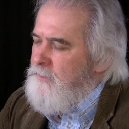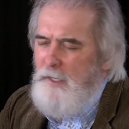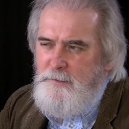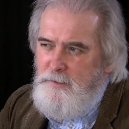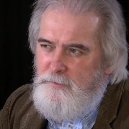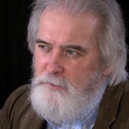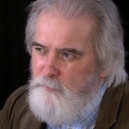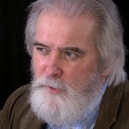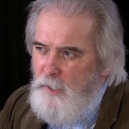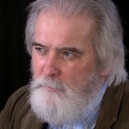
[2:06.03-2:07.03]
the idea that
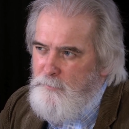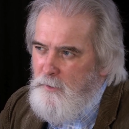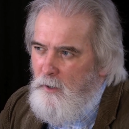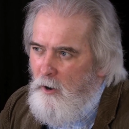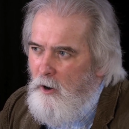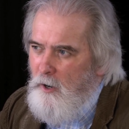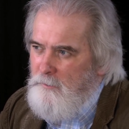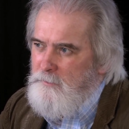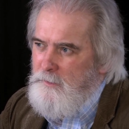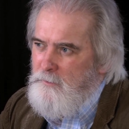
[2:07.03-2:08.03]
if we kept
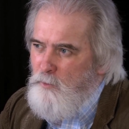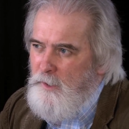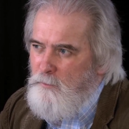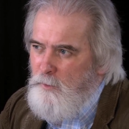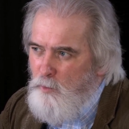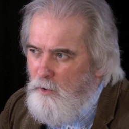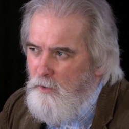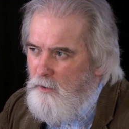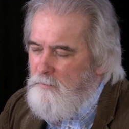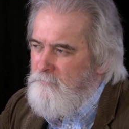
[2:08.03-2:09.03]
on in the way we
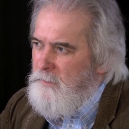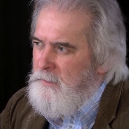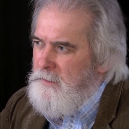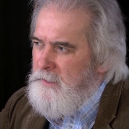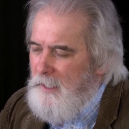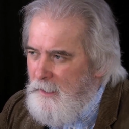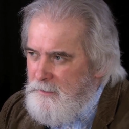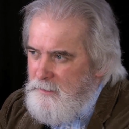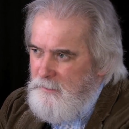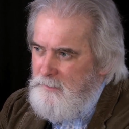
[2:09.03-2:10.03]
were,
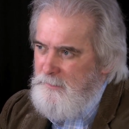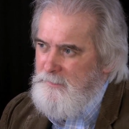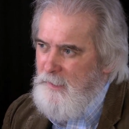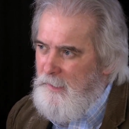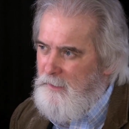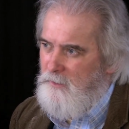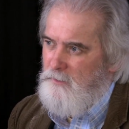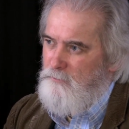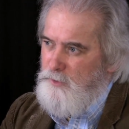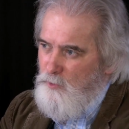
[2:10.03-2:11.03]
constantly taking
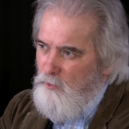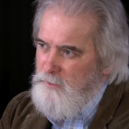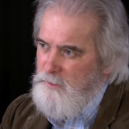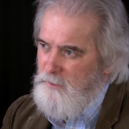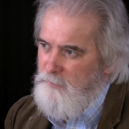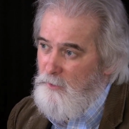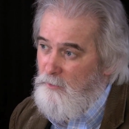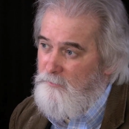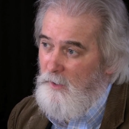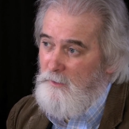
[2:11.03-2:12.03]
the resources of the
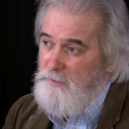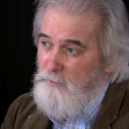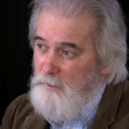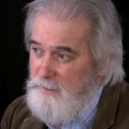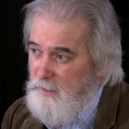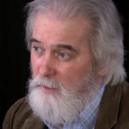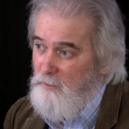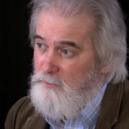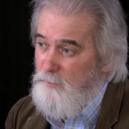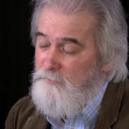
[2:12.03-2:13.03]
earth onto
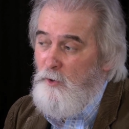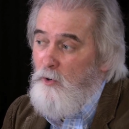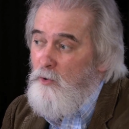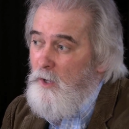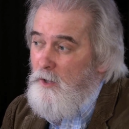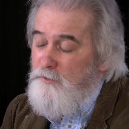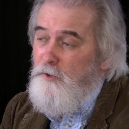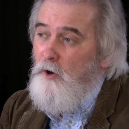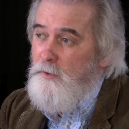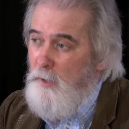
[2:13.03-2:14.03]
ourselves with no
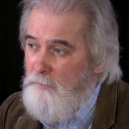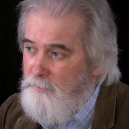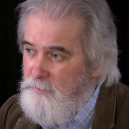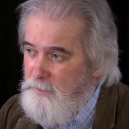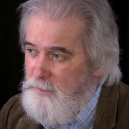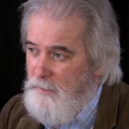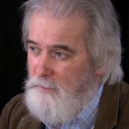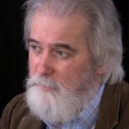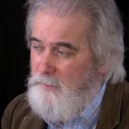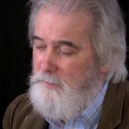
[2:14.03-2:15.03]
thought about their
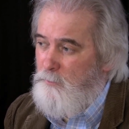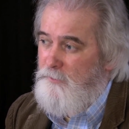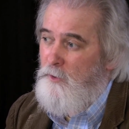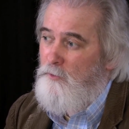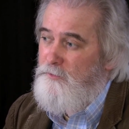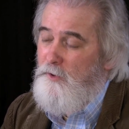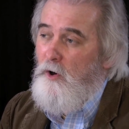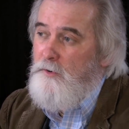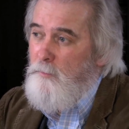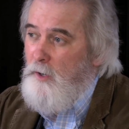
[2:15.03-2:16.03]
sustainability, with no
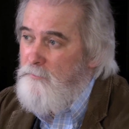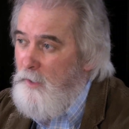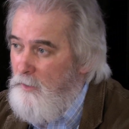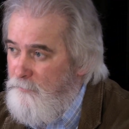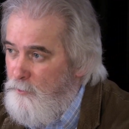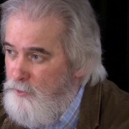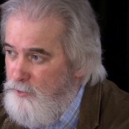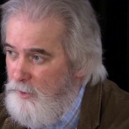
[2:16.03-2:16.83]
thought about future